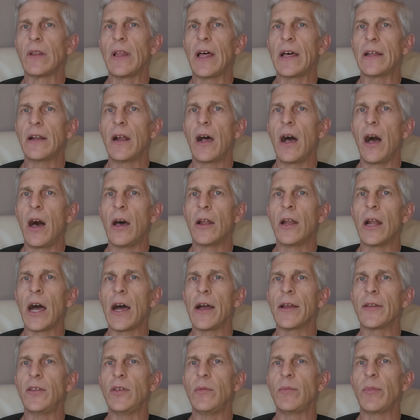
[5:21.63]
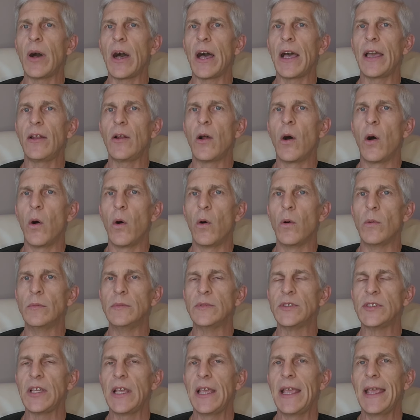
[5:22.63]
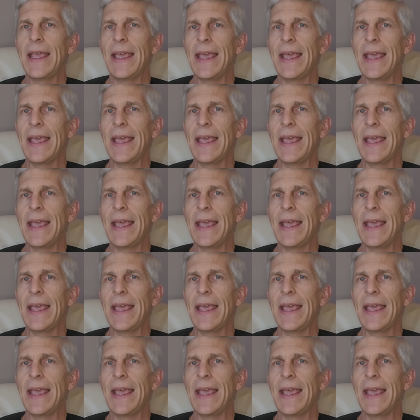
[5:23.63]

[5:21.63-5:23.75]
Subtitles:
lot of unoccupied homes